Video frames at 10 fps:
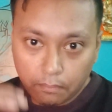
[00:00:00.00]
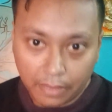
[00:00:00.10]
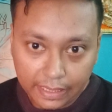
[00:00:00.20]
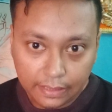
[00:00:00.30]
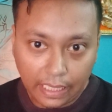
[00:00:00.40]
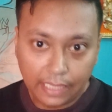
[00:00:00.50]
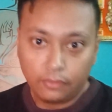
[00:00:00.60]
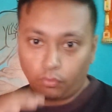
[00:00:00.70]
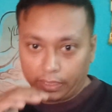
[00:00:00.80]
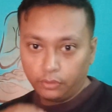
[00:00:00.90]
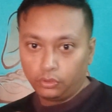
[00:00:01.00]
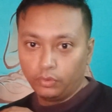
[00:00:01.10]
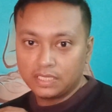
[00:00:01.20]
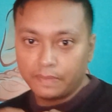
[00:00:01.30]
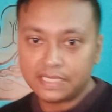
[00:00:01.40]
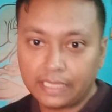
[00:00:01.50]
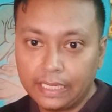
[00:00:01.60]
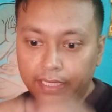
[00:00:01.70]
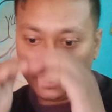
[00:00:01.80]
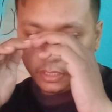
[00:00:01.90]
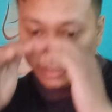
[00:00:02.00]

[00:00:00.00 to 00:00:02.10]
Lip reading: But in duck, what you do is basically